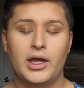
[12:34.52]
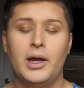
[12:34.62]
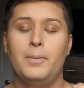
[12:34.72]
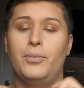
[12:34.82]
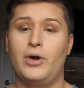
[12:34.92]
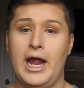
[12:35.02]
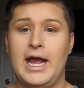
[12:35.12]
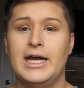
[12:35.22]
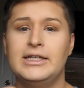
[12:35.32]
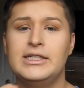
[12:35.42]

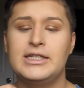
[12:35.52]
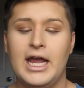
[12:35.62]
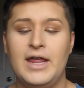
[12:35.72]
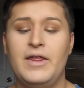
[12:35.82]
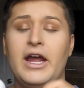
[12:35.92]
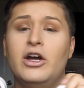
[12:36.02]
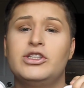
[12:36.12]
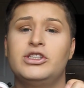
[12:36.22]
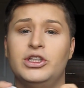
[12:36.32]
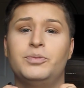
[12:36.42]
brand, and they are
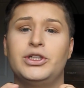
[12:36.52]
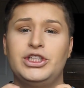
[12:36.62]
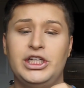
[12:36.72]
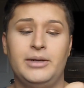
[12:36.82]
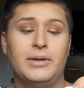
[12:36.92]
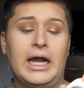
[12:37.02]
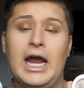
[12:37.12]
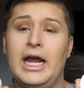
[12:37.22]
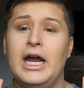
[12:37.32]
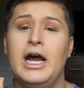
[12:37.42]
super cheap. Like,
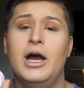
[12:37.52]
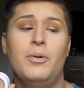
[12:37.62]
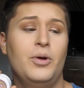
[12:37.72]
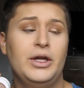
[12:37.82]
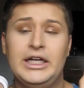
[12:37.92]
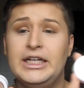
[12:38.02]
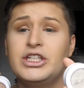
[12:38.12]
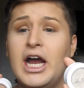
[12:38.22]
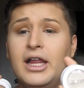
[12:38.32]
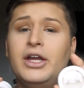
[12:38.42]
I got, each
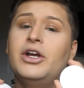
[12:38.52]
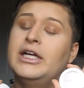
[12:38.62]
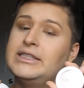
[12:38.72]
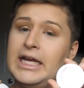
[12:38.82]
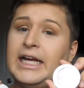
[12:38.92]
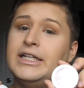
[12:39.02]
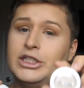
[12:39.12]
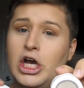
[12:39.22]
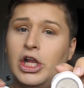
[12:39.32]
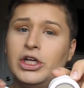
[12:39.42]
highlighter is
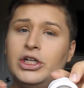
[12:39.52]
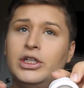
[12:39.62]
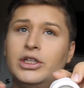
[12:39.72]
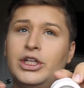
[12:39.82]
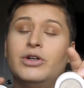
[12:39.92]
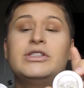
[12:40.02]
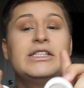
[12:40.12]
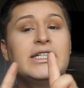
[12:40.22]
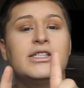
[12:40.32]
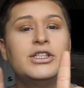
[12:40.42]

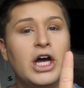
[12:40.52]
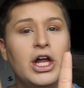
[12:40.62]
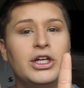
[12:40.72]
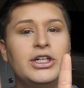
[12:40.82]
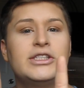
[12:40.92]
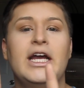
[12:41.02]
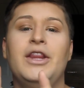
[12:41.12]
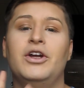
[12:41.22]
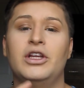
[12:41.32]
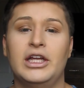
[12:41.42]
$6, and
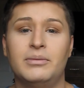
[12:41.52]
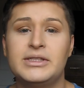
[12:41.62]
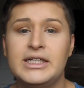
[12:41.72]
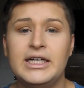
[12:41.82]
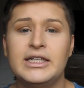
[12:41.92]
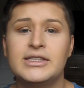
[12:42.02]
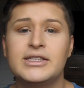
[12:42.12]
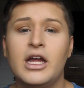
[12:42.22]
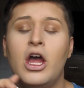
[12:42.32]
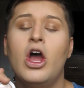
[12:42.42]
their lipsticks
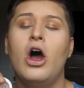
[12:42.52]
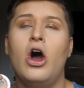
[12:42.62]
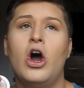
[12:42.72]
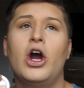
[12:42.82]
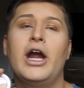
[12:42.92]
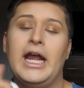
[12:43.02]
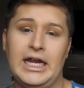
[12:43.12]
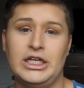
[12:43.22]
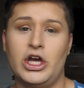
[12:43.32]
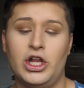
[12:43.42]
are
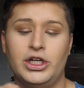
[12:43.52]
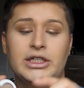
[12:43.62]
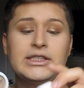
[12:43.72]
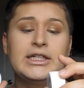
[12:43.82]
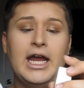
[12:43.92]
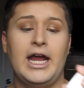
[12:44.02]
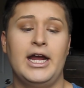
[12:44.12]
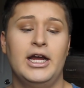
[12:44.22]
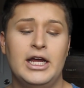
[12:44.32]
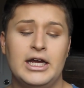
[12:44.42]
$8.
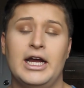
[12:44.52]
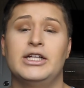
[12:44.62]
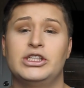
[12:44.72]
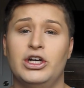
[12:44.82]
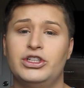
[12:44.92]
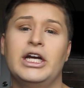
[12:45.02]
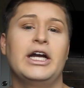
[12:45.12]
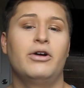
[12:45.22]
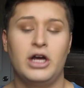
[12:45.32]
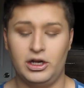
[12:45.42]
Okay, guys, go check
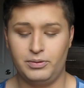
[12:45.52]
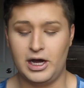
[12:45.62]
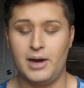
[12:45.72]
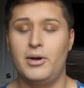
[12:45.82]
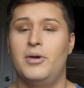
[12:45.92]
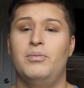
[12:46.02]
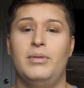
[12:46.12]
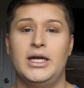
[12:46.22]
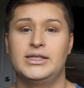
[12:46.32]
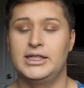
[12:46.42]
out ColourPop.
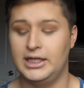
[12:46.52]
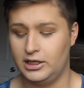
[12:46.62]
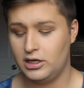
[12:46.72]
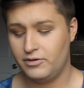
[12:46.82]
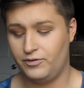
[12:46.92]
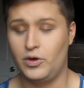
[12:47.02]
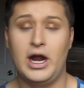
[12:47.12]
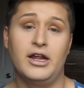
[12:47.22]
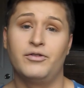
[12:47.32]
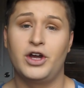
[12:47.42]
Amazing
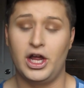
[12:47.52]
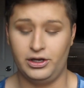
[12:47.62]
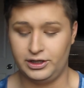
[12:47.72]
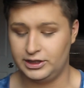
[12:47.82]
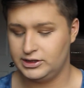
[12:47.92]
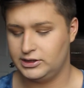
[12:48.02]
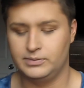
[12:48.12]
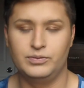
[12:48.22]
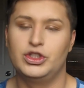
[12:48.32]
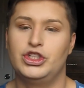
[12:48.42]
variety of colors.
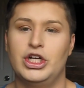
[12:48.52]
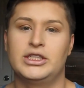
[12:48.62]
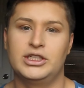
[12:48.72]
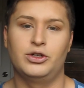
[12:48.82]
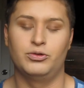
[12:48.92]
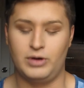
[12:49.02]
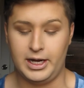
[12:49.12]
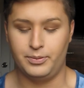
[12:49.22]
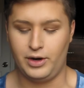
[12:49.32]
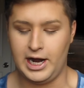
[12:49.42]
Just a
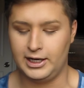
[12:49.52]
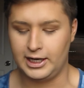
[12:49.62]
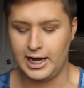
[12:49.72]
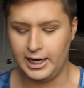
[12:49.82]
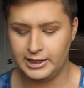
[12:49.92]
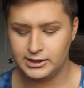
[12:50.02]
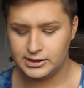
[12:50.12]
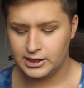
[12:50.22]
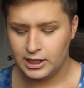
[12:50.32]
great brand, guys.